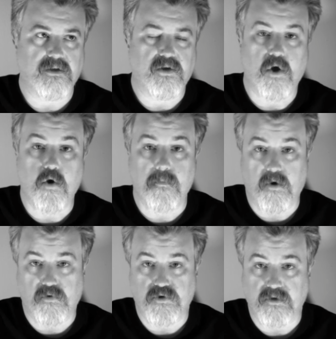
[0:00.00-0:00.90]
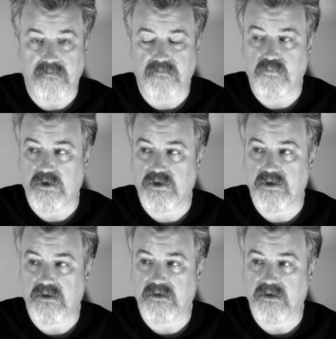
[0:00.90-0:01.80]
go motion, which
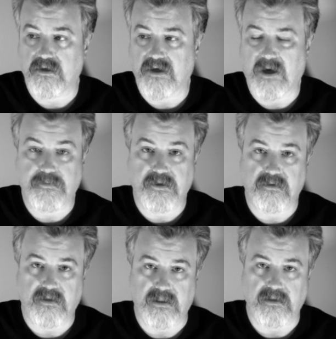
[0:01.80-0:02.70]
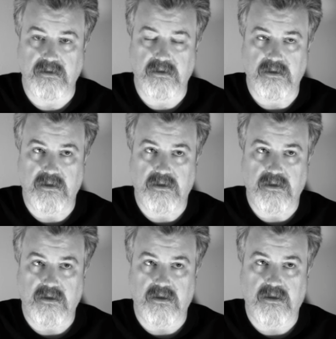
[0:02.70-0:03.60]
is obsolete.
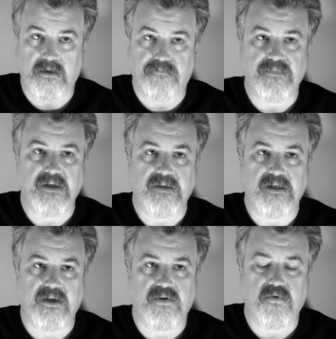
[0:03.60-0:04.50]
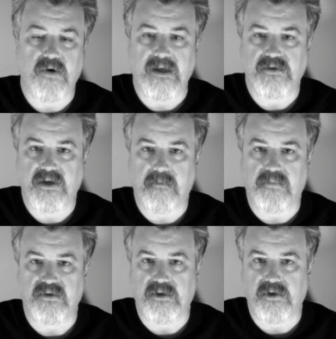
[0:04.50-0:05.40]
Uh, it creates a
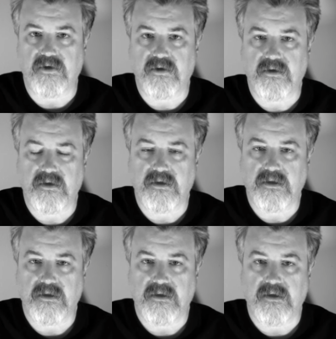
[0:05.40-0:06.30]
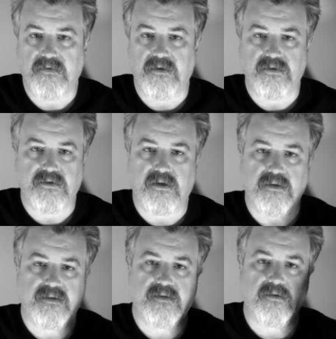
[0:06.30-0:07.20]
blur. There's
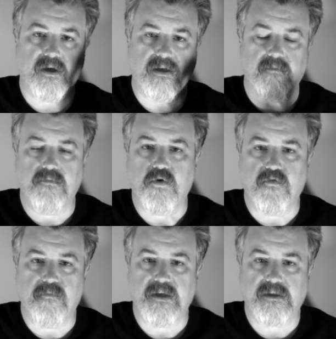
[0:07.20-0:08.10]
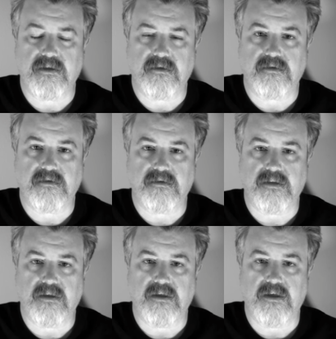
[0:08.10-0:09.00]
slight movement
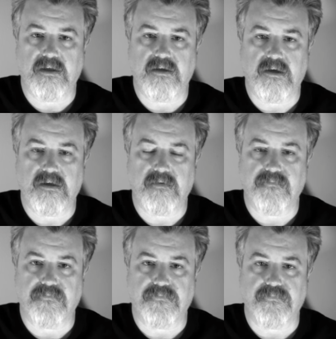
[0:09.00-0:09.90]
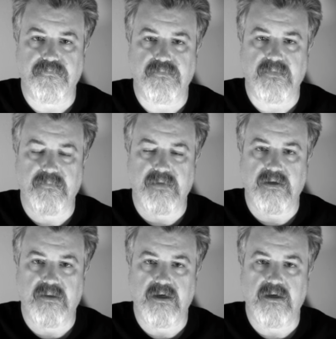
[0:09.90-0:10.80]
in
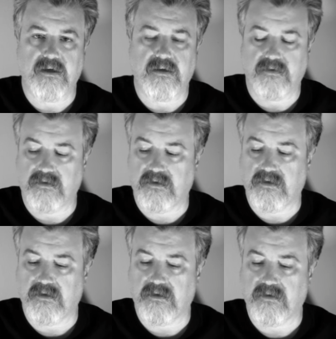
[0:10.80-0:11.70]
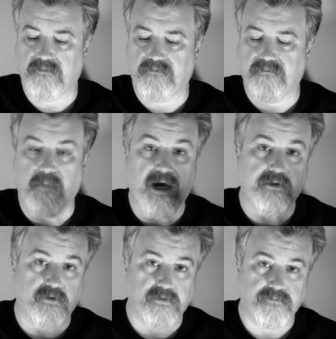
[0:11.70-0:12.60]
the
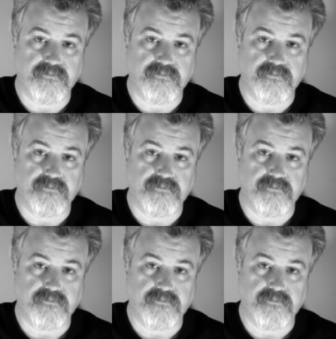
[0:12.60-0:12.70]
model